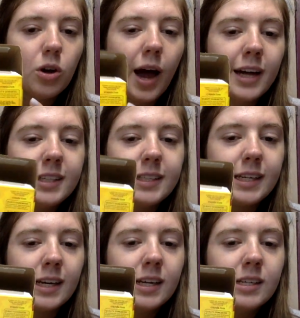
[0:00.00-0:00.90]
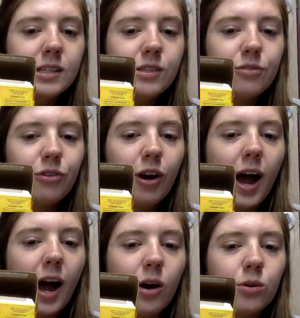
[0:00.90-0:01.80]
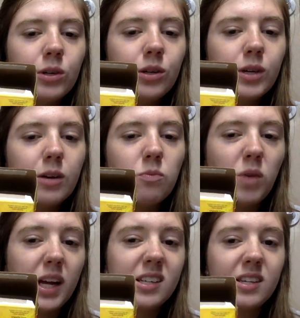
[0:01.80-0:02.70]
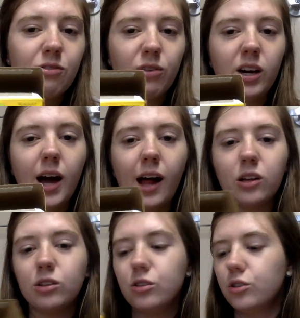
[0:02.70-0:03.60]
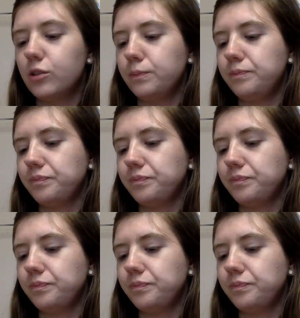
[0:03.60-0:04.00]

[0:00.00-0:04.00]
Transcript: ideas for how you can make different colors.